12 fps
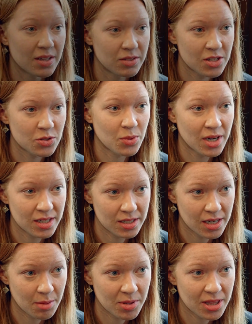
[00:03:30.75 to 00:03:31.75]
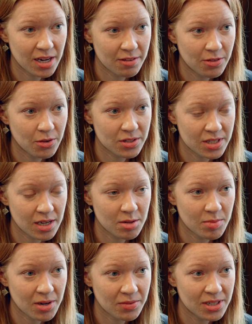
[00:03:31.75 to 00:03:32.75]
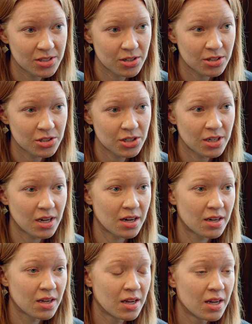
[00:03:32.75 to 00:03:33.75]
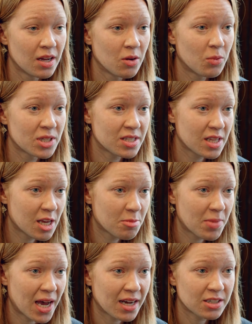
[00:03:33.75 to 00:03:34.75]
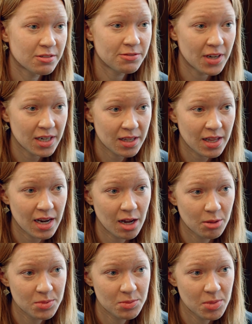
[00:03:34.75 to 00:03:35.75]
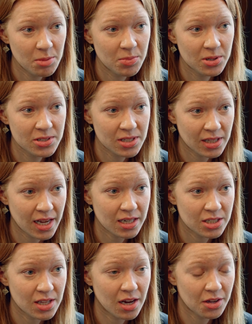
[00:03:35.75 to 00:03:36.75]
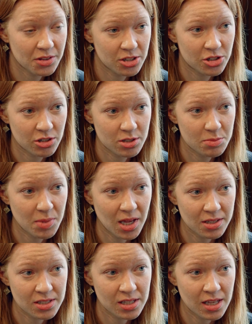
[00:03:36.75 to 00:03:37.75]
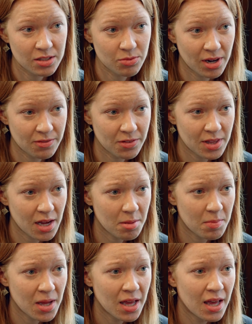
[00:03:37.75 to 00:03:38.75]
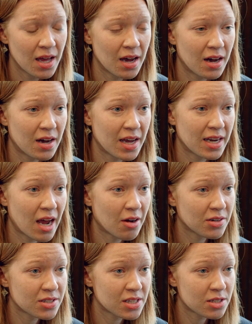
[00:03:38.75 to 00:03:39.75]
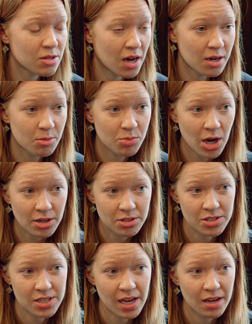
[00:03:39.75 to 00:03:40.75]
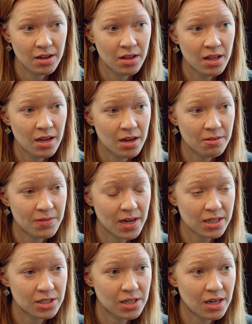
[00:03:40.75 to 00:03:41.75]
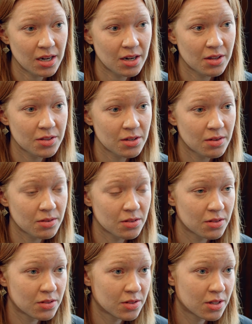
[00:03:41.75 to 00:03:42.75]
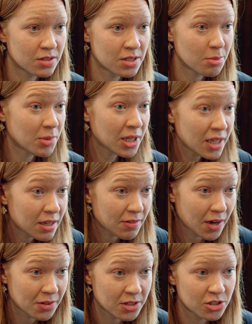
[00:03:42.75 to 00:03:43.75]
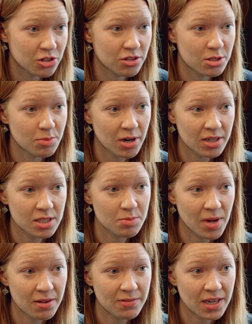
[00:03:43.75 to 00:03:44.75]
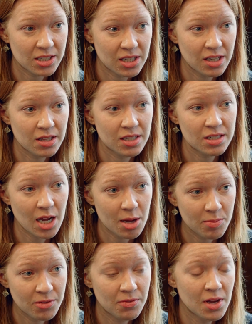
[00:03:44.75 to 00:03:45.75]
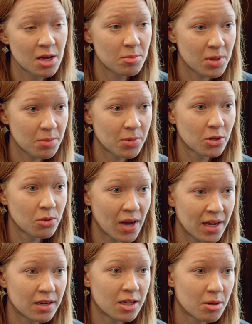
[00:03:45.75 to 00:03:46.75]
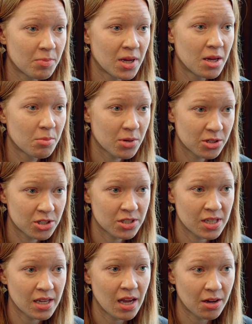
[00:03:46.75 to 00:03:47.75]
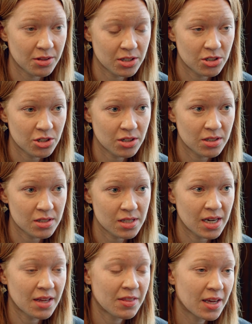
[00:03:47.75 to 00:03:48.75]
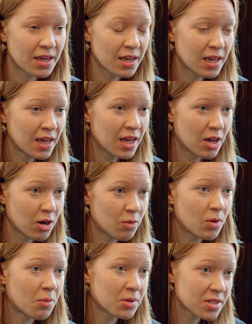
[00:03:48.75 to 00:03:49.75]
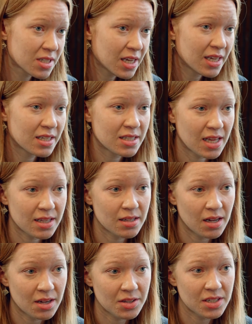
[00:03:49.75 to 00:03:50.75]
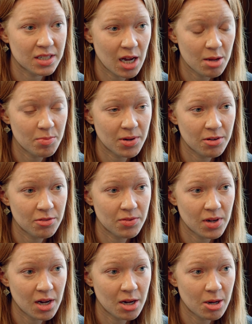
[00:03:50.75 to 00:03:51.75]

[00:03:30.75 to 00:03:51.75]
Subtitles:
This is one topic that I focus on in my research. What's the impact of funding that helps people select the health insurance policy that's right for them? And how does this, on a broader scale, affect the stability of health insurance markets by affecting the type of people who end up purchasing health insurance? And I think what we'll see is that the type of